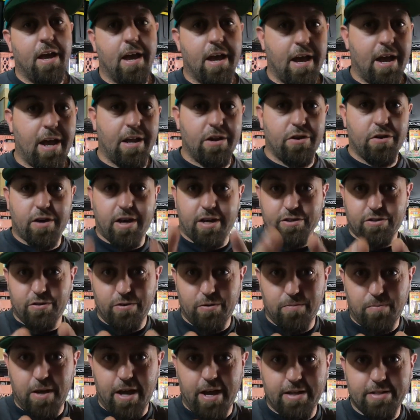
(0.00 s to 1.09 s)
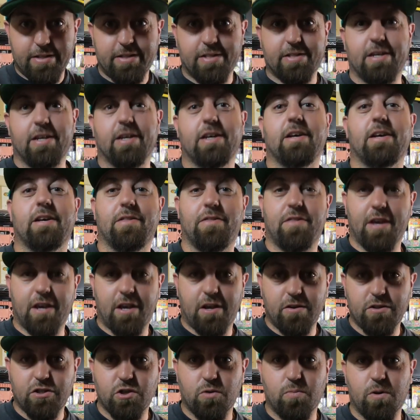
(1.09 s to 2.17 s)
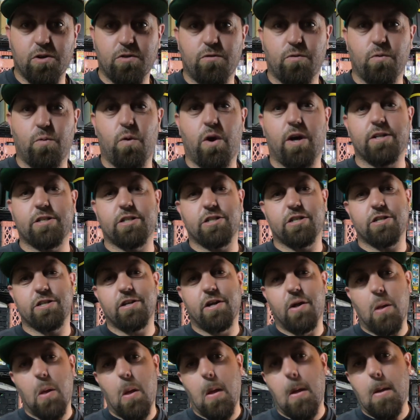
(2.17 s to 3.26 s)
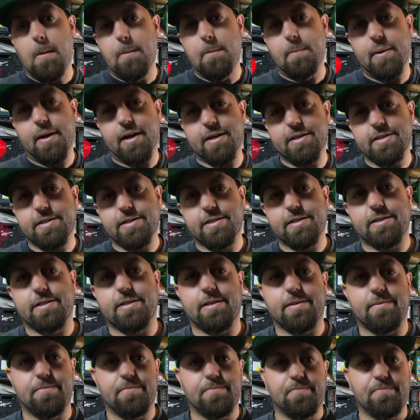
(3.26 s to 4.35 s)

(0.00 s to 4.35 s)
And you guys are the best. Thank you so much for watching. Peace.